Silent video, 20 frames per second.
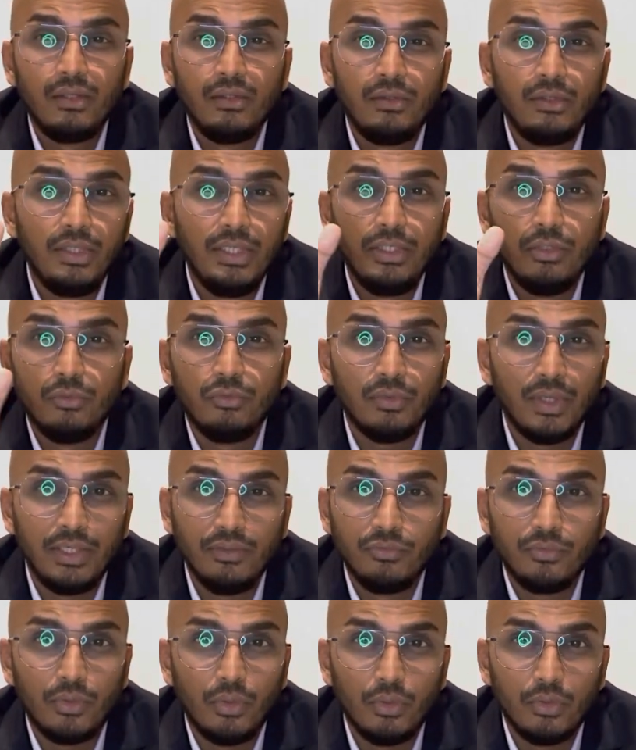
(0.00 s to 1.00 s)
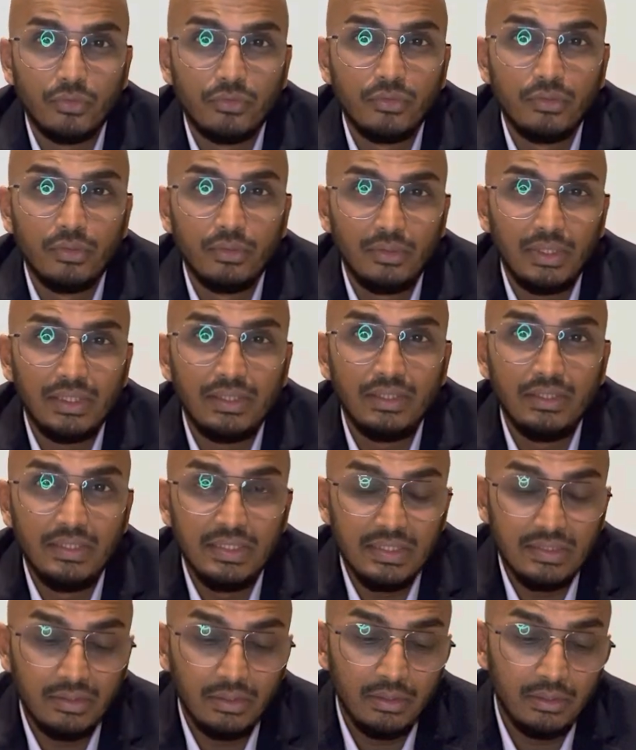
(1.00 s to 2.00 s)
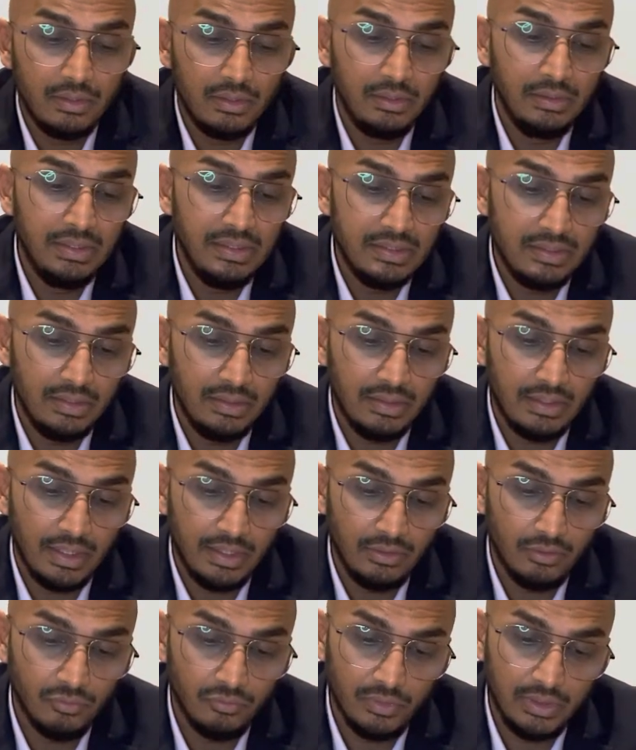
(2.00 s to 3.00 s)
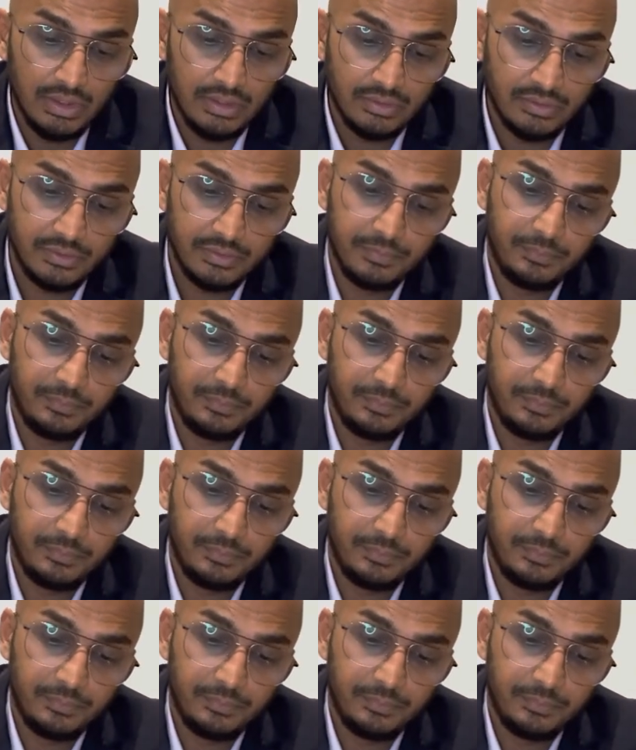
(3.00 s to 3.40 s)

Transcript: 3 to 5 crores, like the decent kind of villas.